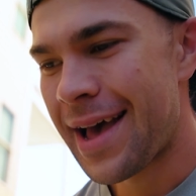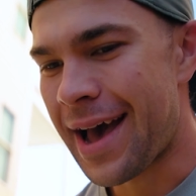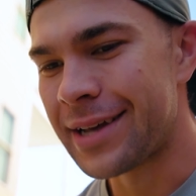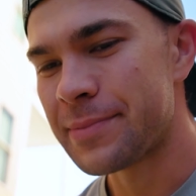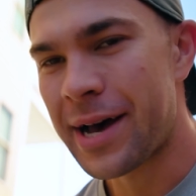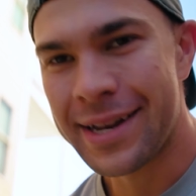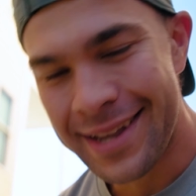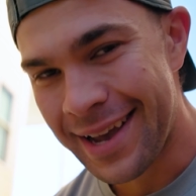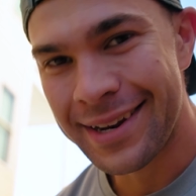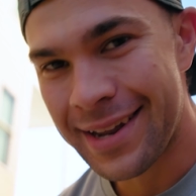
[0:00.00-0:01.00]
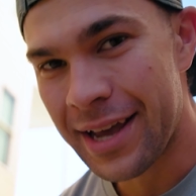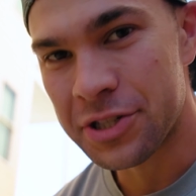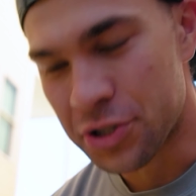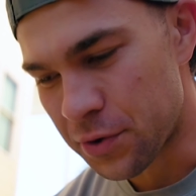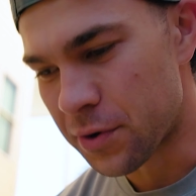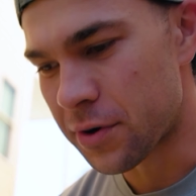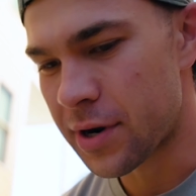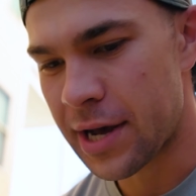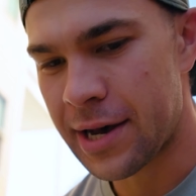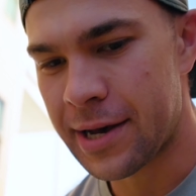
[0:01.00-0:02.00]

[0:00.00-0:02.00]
as my day-to-day shooter.